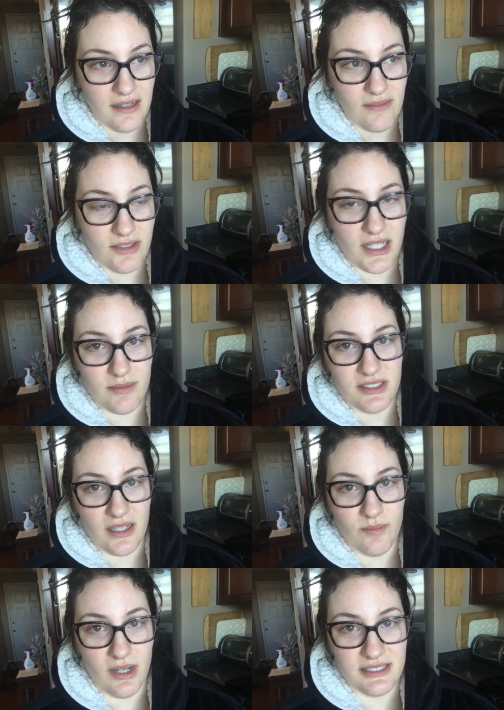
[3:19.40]
which I'm
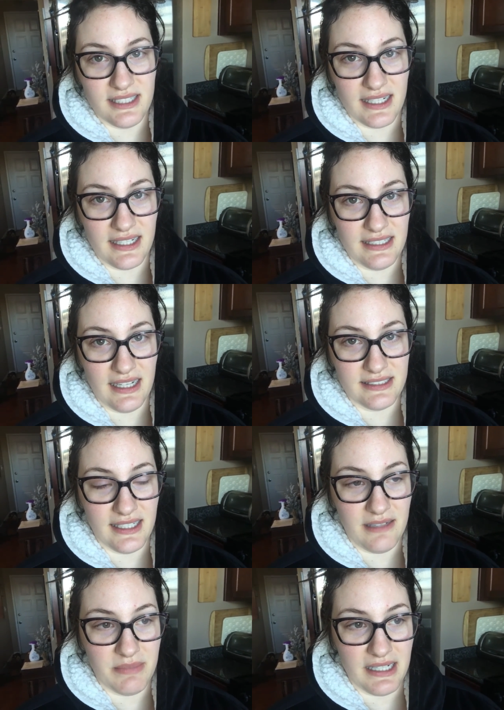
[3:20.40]
somewhat second
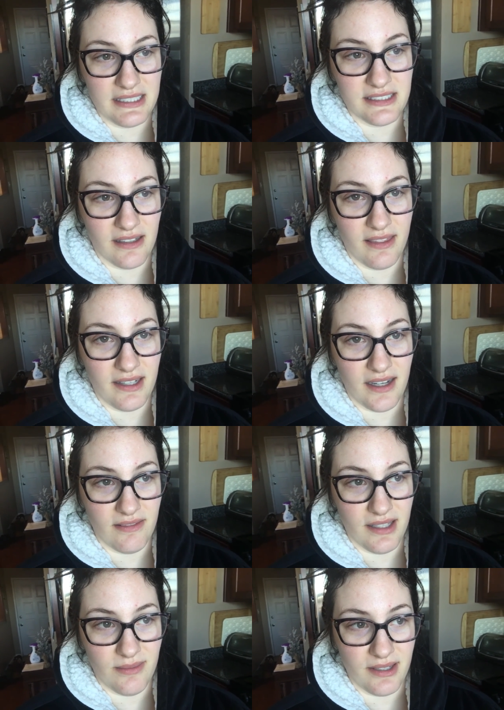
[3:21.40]
guessing, but I still think I
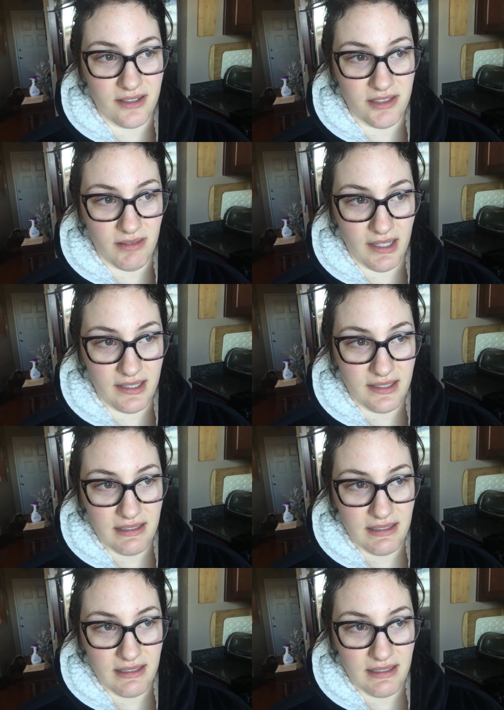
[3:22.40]
really want to do it.